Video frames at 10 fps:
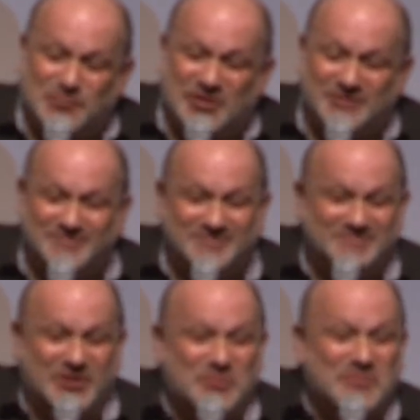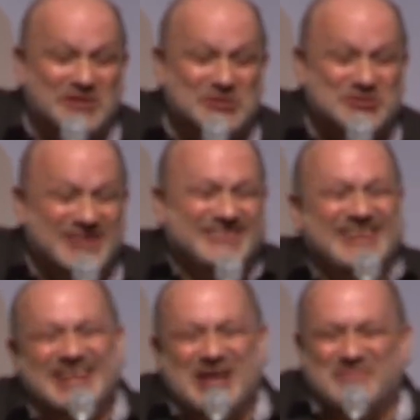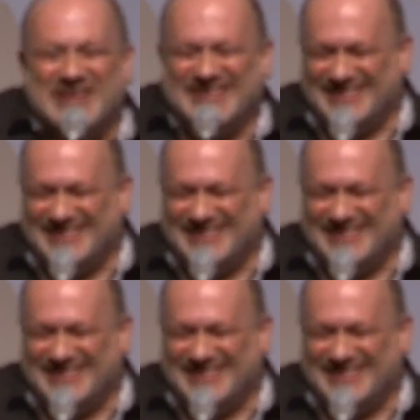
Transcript: Well, not much. I mean,